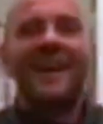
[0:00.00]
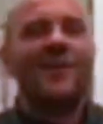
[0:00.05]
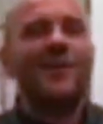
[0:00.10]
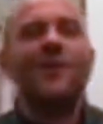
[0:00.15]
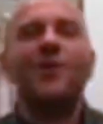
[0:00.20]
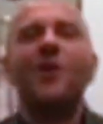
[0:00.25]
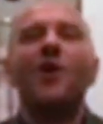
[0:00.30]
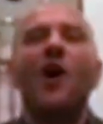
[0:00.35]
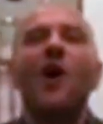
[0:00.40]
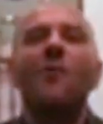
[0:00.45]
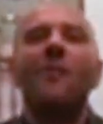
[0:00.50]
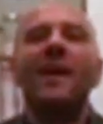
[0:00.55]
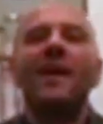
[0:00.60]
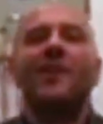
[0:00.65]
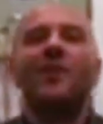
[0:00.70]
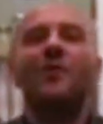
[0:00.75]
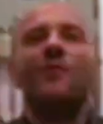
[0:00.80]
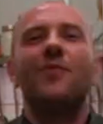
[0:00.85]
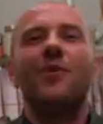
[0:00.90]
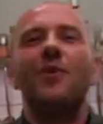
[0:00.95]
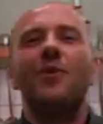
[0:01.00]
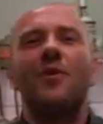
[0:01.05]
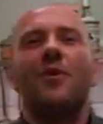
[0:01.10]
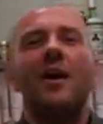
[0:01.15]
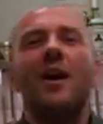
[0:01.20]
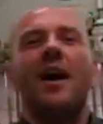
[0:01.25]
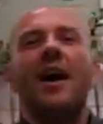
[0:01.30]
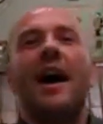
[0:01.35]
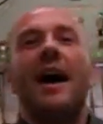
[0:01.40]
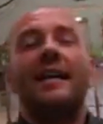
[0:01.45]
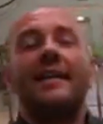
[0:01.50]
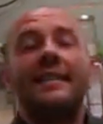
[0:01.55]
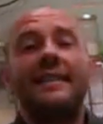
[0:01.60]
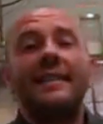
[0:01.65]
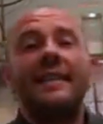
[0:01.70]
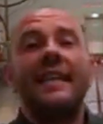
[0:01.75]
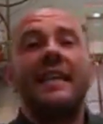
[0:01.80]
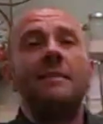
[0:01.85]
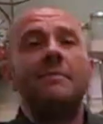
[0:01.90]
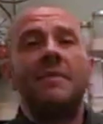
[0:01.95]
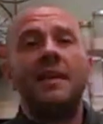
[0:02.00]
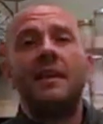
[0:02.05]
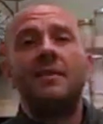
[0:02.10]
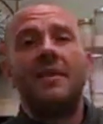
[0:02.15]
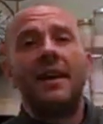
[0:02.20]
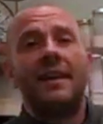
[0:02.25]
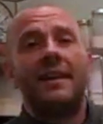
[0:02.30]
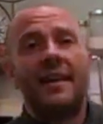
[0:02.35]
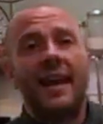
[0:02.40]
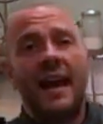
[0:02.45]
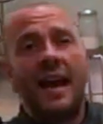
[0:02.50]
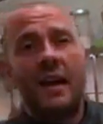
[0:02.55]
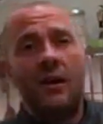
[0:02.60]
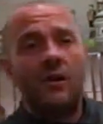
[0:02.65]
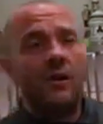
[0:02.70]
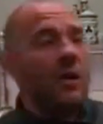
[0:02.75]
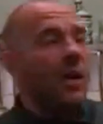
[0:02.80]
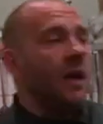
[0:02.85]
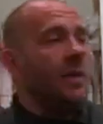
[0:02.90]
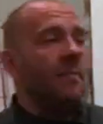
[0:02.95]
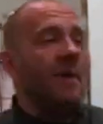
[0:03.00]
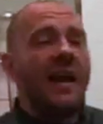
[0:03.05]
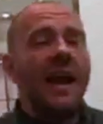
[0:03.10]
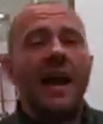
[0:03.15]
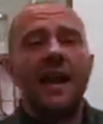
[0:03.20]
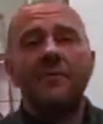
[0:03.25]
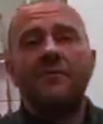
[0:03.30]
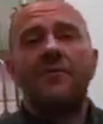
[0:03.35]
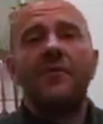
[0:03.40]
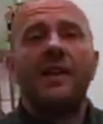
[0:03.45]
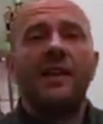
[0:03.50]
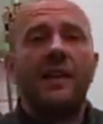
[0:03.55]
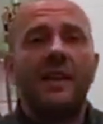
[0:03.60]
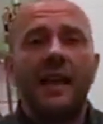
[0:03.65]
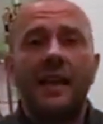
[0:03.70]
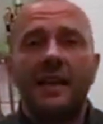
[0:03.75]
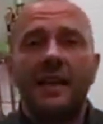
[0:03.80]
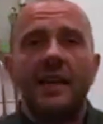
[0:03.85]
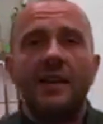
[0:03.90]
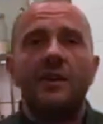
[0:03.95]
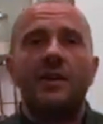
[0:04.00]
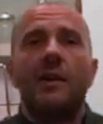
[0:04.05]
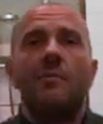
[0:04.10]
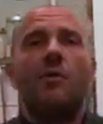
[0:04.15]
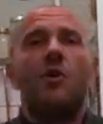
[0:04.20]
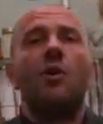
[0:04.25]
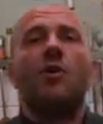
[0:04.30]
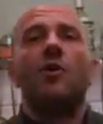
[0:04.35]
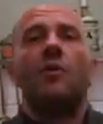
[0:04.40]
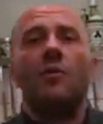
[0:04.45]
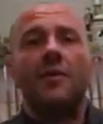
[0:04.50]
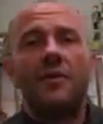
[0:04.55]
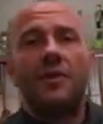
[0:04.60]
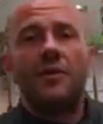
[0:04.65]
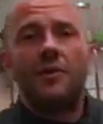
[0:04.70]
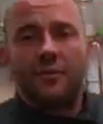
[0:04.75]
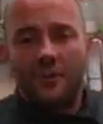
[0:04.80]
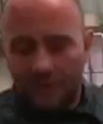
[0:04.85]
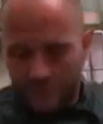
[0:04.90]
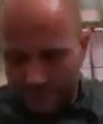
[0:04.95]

don't know how many of you are seeing me right now, but I feel like, you know, I'm all over you.